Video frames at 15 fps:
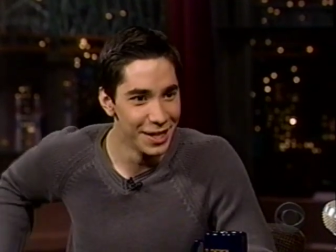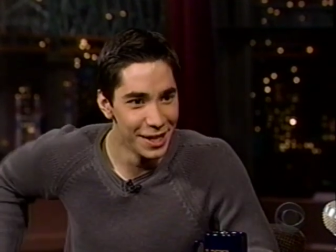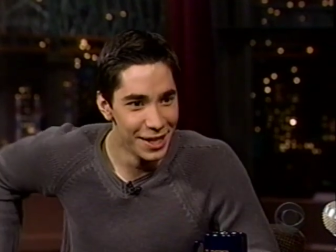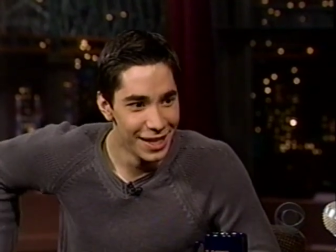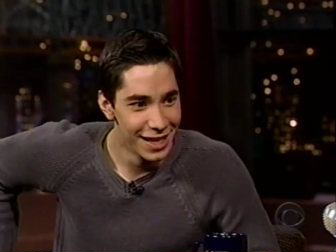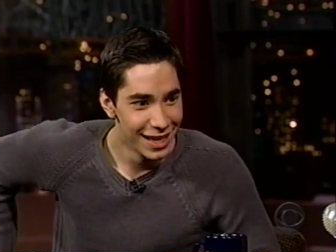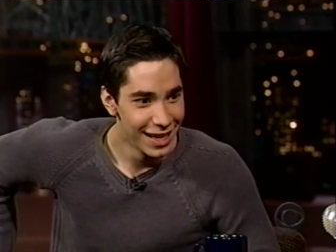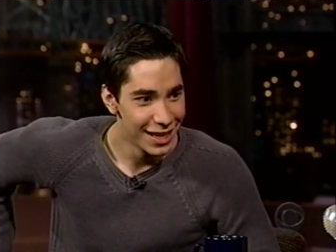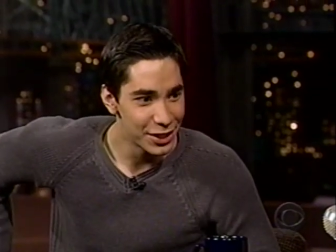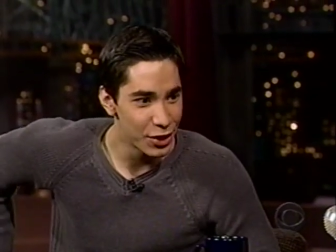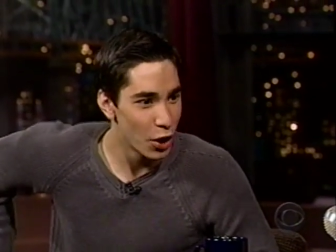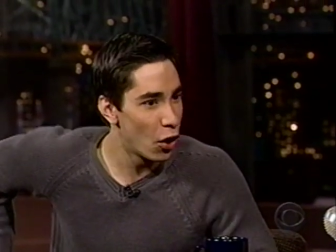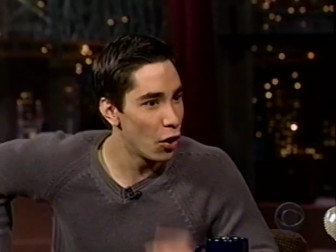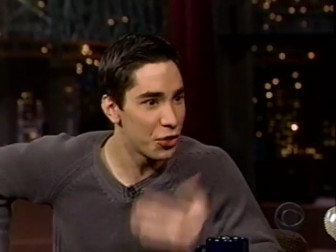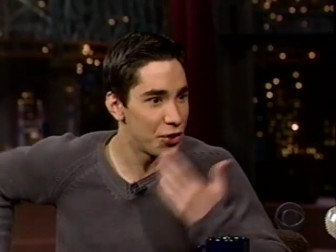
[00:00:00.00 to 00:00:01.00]
Yeah, that's tough. So the
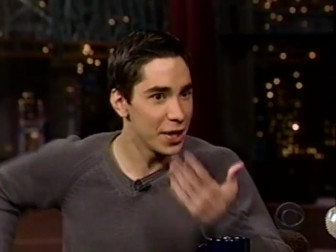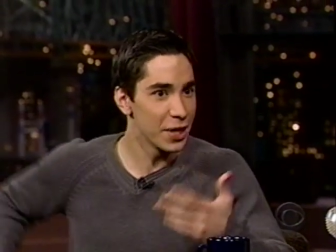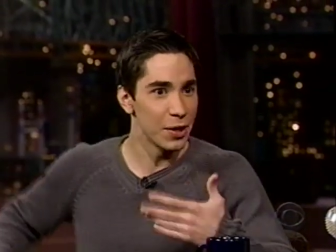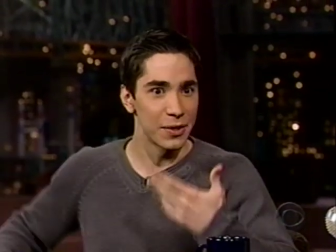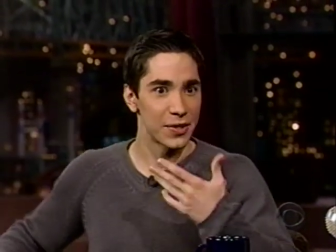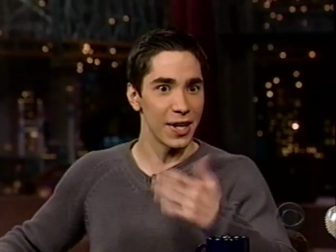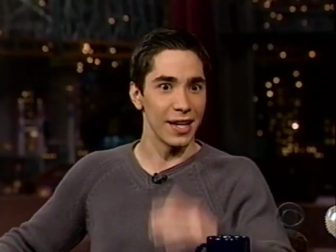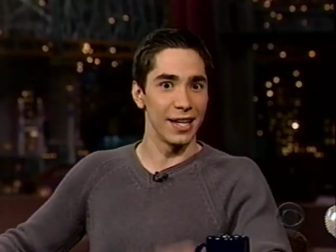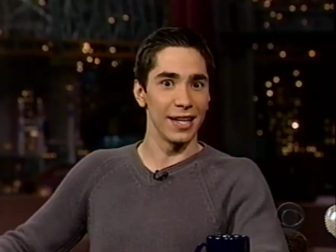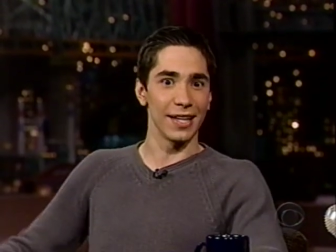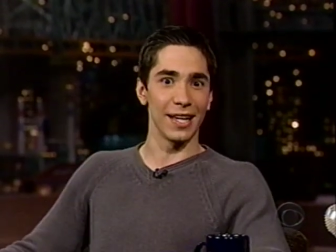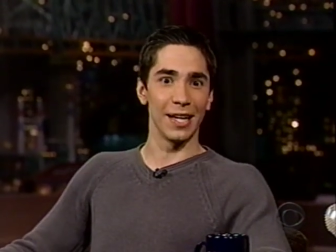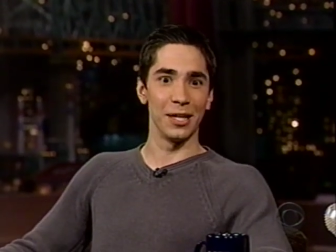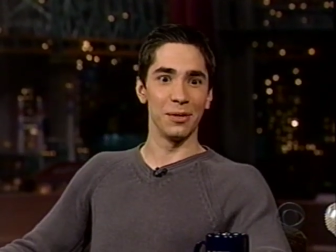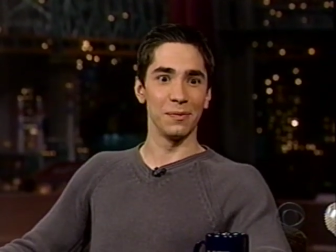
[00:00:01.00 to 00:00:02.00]
whole thing goes on like
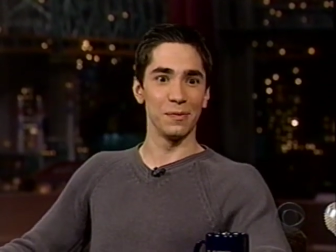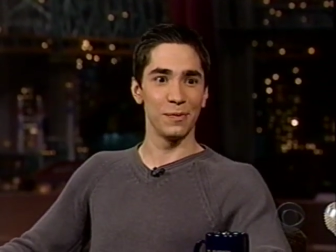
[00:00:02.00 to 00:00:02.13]
that.